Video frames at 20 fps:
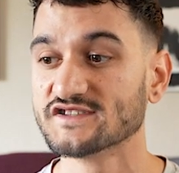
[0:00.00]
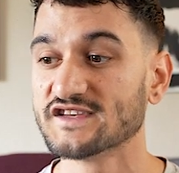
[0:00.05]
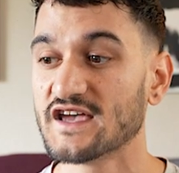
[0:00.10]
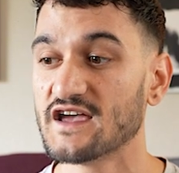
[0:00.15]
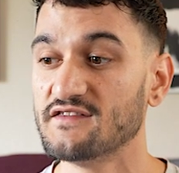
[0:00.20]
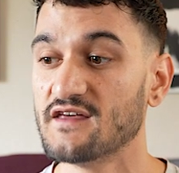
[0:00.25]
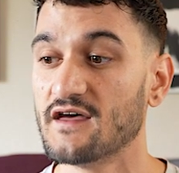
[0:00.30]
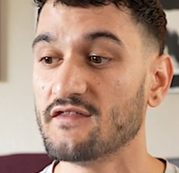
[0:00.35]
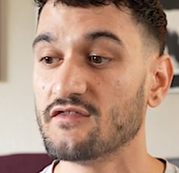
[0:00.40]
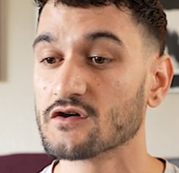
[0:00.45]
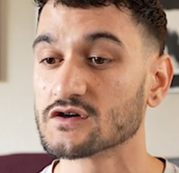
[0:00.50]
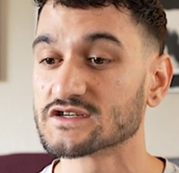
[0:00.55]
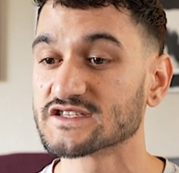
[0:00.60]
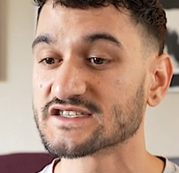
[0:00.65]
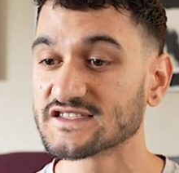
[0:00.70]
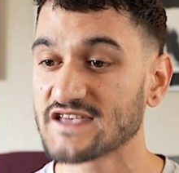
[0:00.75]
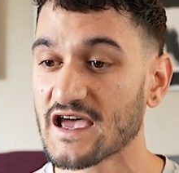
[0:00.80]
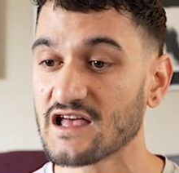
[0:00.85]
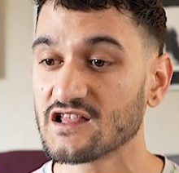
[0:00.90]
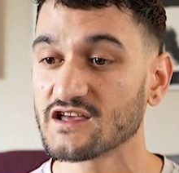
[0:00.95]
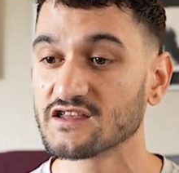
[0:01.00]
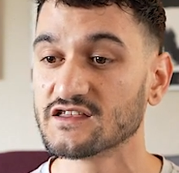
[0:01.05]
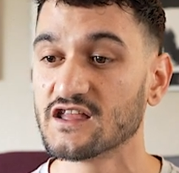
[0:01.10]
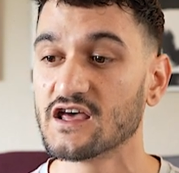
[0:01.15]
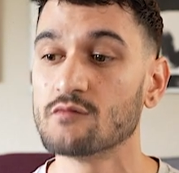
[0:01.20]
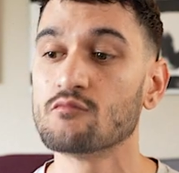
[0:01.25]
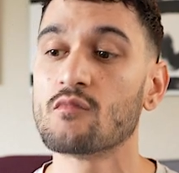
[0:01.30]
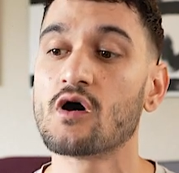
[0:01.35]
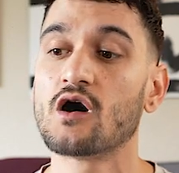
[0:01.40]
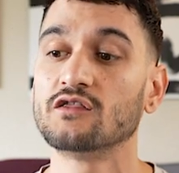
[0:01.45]
and then they're selling
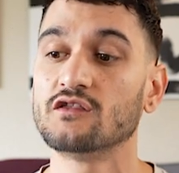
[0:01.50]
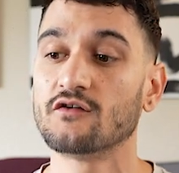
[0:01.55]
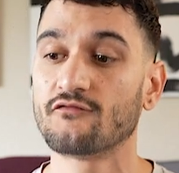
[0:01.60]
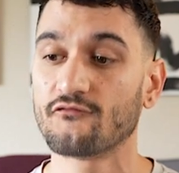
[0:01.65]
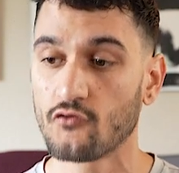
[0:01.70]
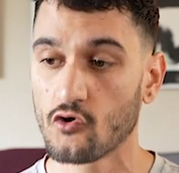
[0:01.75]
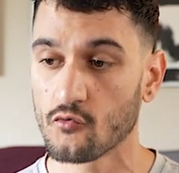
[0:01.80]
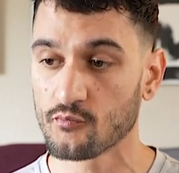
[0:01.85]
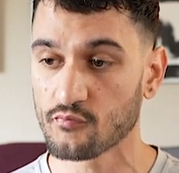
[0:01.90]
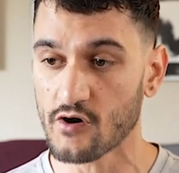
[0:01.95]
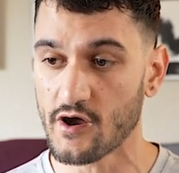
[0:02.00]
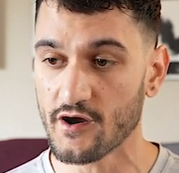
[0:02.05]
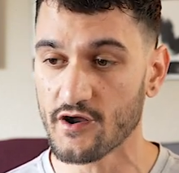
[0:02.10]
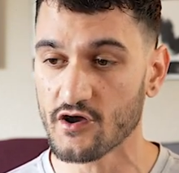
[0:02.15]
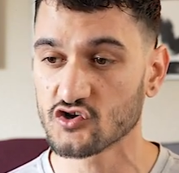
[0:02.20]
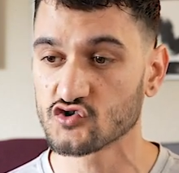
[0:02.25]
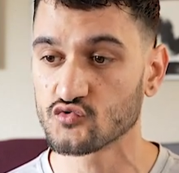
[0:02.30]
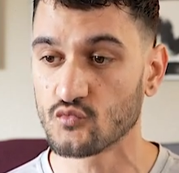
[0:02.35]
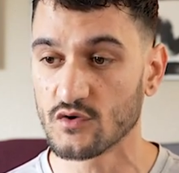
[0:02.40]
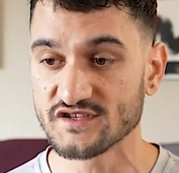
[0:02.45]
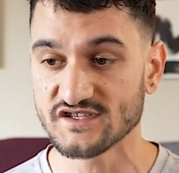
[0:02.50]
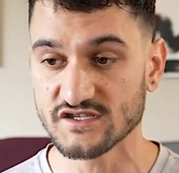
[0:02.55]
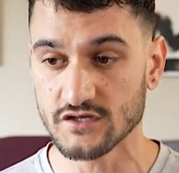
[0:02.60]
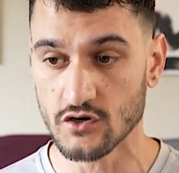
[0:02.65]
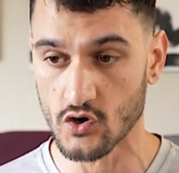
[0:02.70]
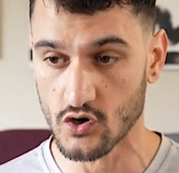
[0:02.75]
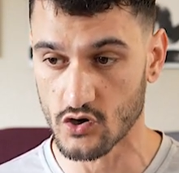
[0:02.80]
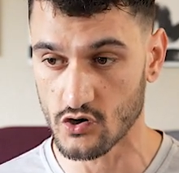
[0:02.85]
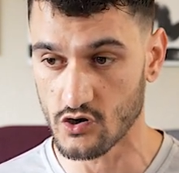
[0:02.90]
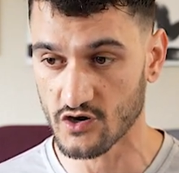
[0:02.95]
them on the full product once
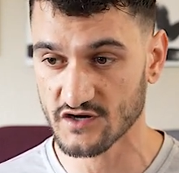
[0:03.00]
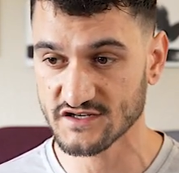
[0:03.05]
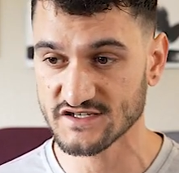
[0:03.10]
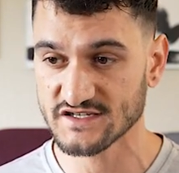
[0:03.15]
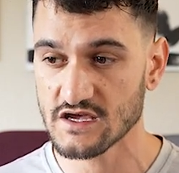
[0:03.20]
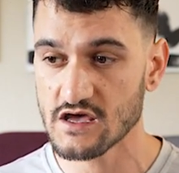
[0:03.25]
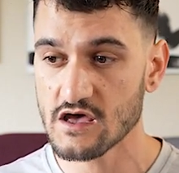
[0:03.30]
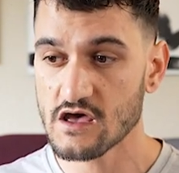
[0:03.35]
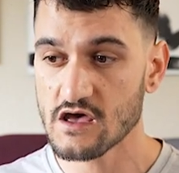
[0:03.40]
they're hooked.